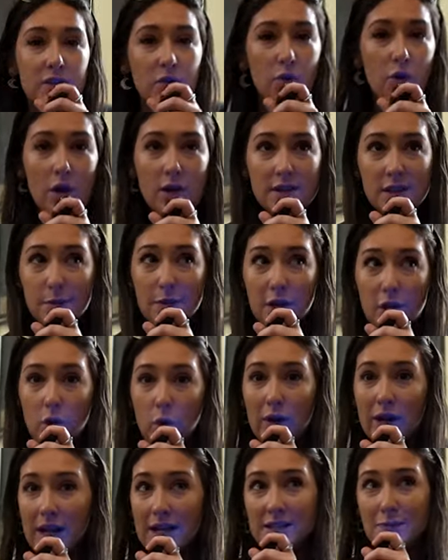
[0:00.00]
so not something you
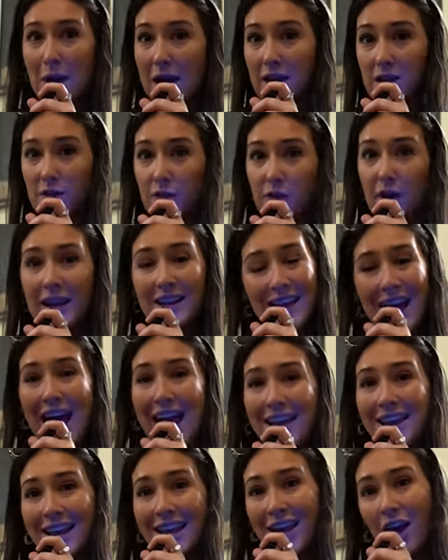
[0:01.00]
would expect to find
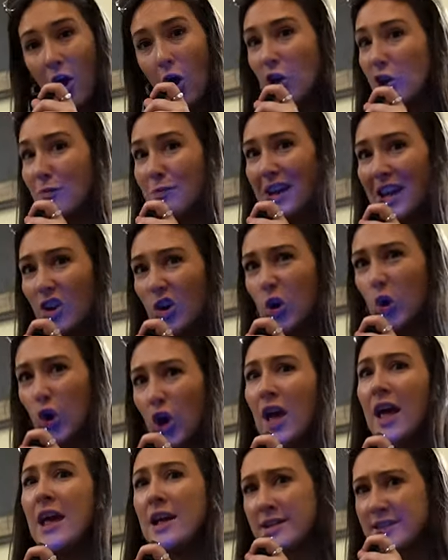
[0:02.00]
hanging on a meat hook
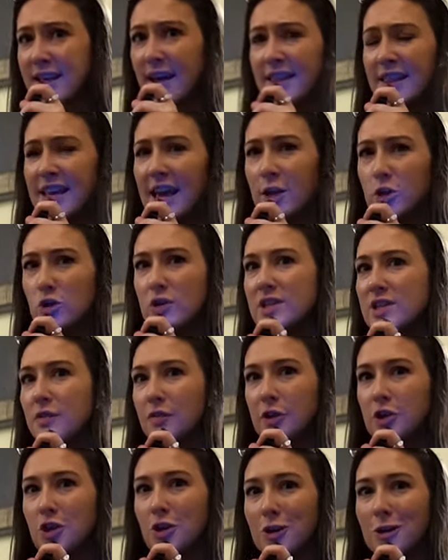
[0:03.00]
inside the entrance of
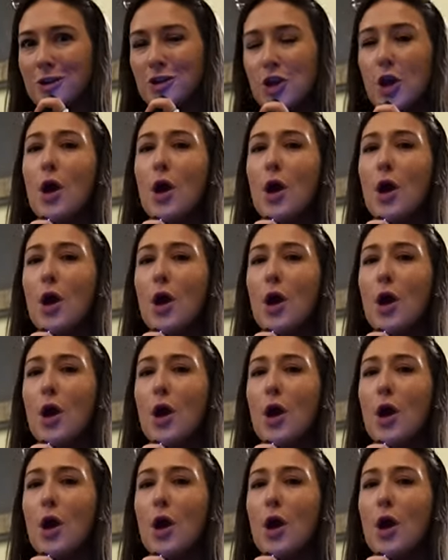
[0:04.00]
a church.